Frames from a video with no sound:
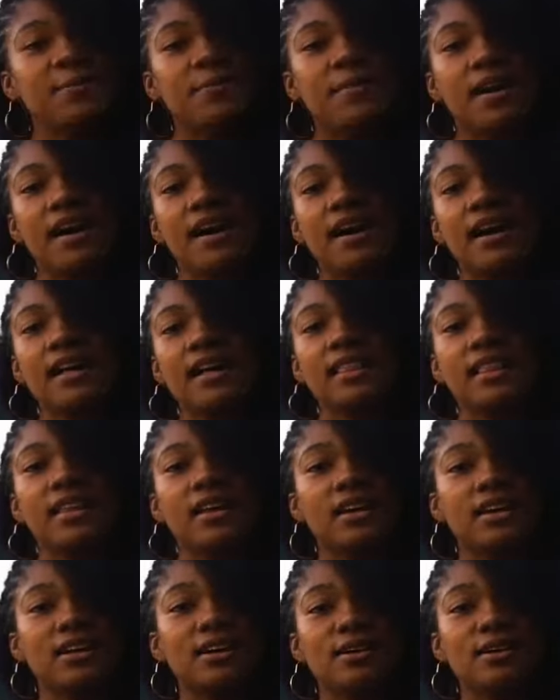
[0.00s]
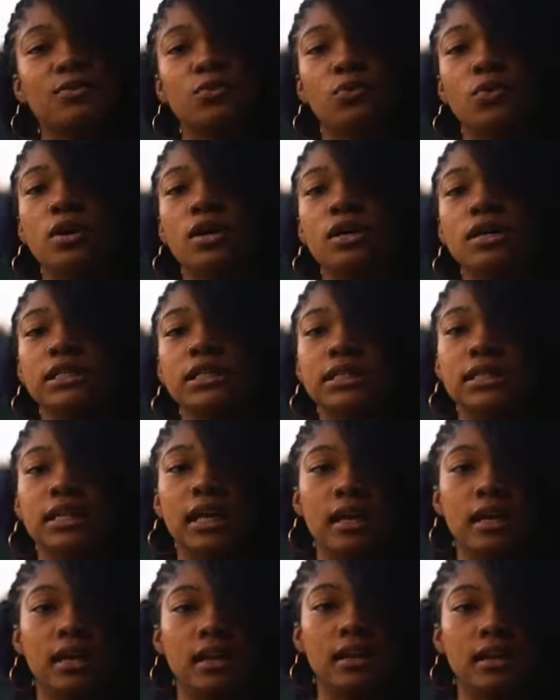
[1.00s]
my love
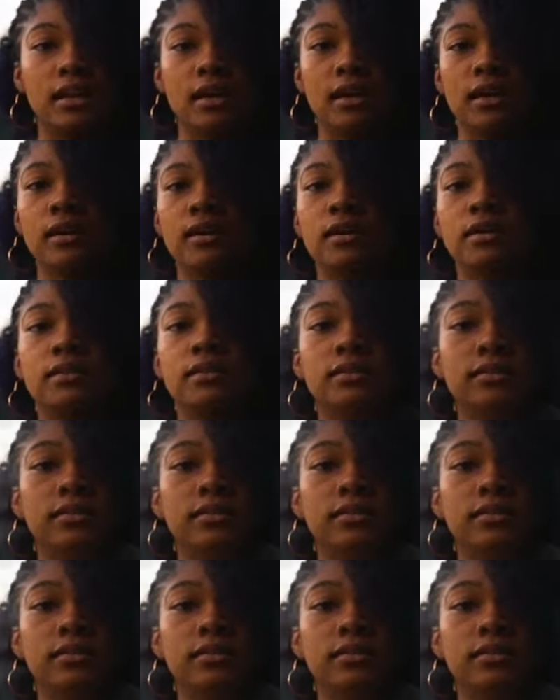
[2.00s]
wasn't enough.